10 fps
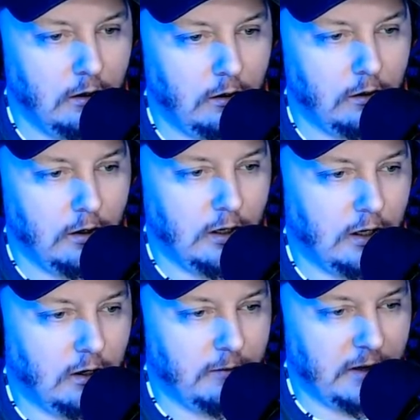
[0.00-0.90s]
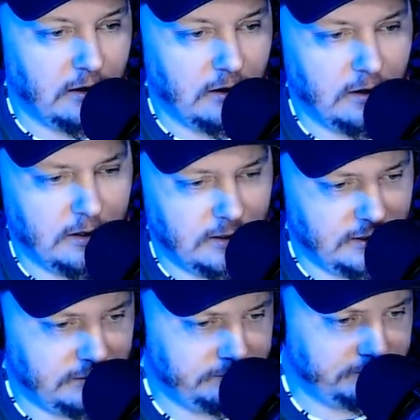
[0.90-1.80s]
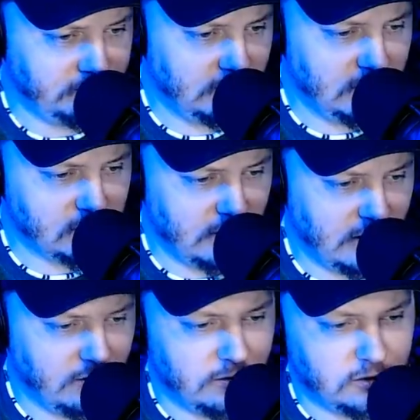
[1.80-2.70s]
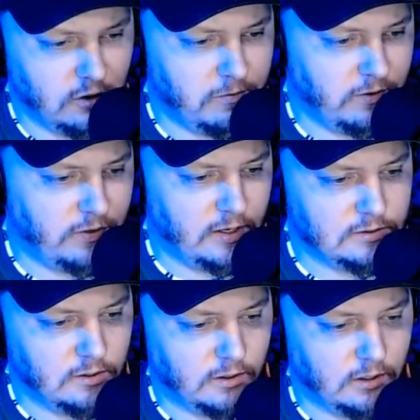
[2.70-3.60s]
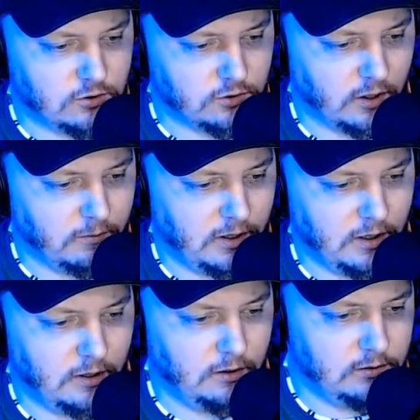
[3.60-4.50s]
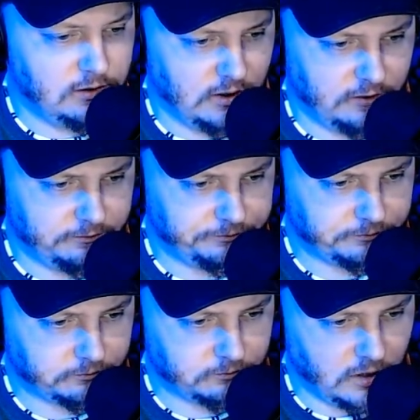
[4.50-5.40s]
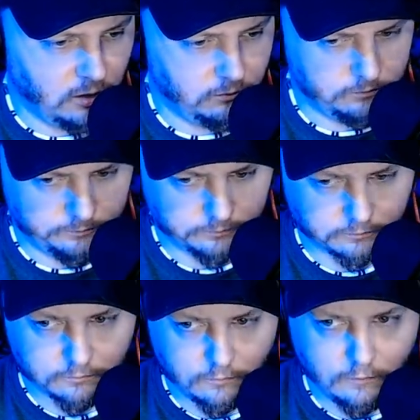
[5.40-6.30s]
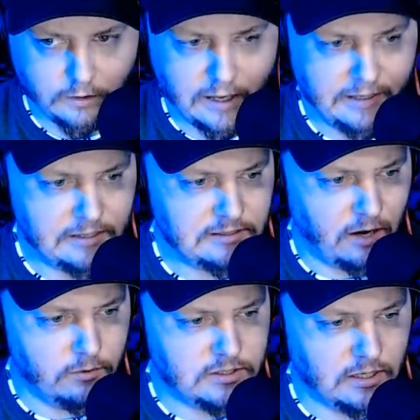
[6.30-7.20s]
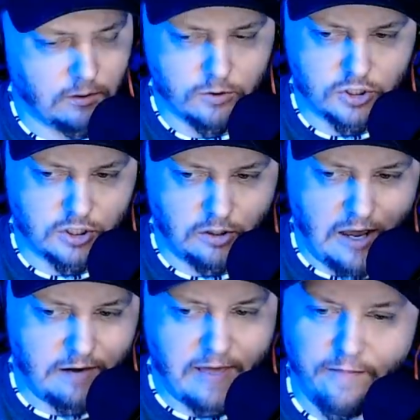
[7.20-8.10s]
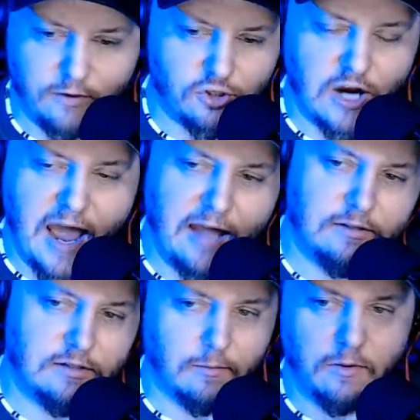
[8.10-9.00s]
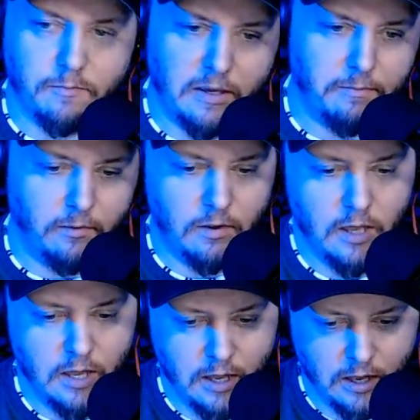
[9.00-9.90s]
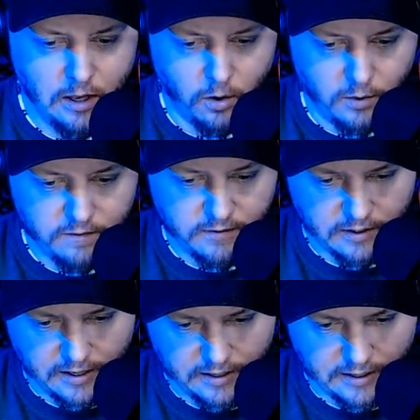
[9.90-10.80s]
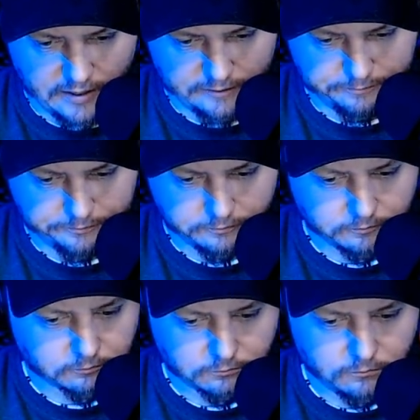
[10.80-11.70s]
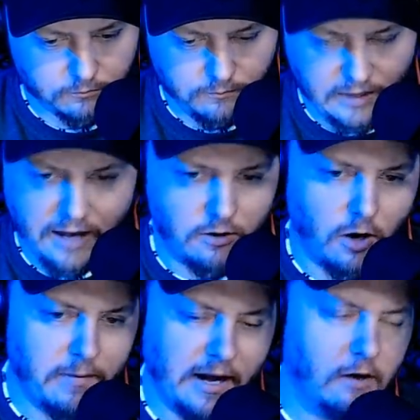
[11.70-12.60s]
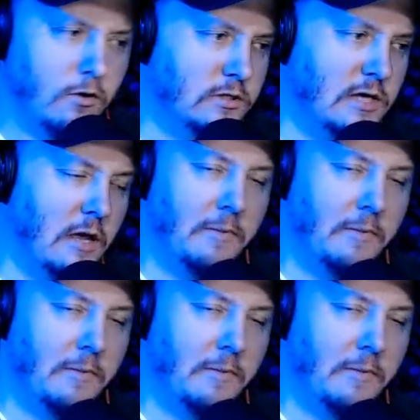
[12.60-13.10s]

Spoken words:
Oh, man. Is there any other stupid things that are going to trigger me here? Let's see. Nope. I guess that was it. There was just a lot of that in the chat, some of the people. We even got, I don't know, man. I don't know what to tell you.